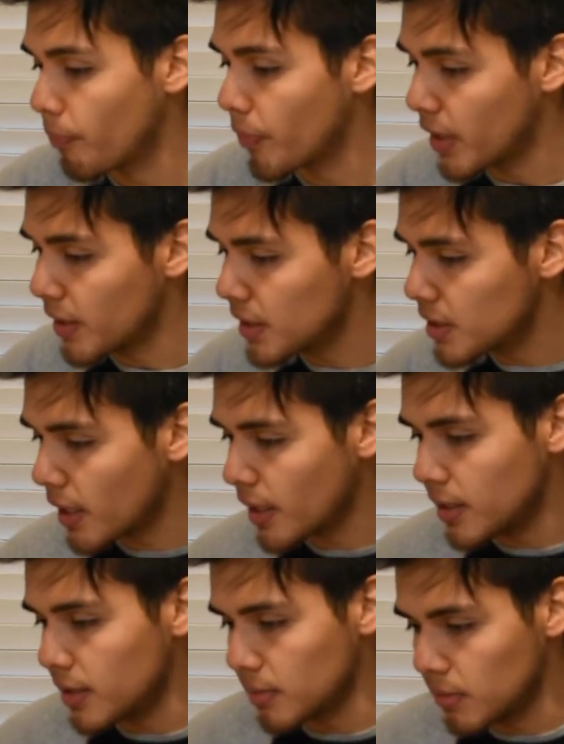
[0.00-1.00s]
And this
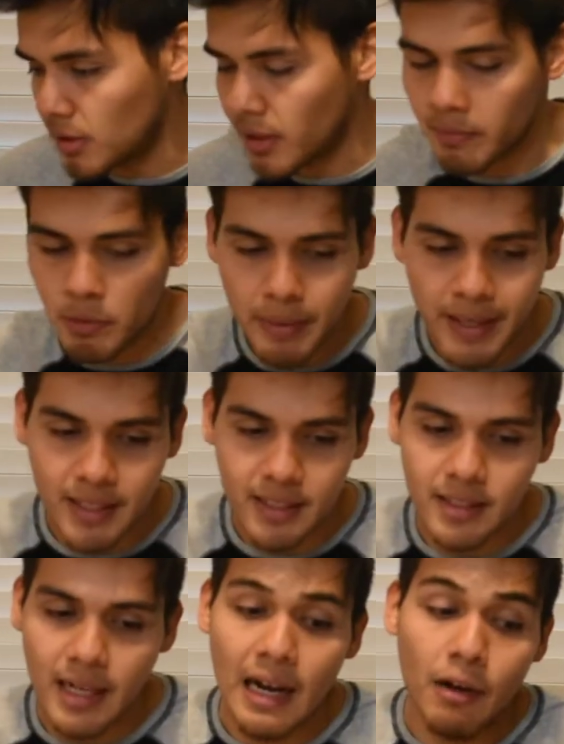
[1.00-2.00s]
kind of stems back
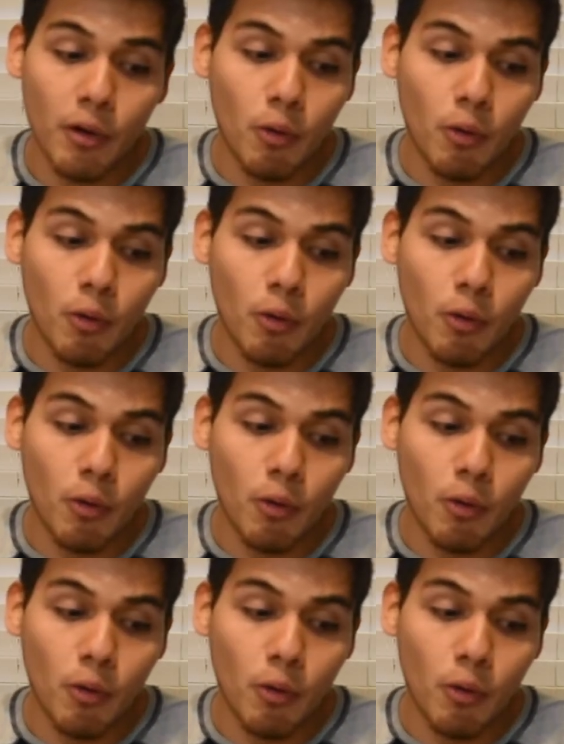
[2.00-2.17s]
into how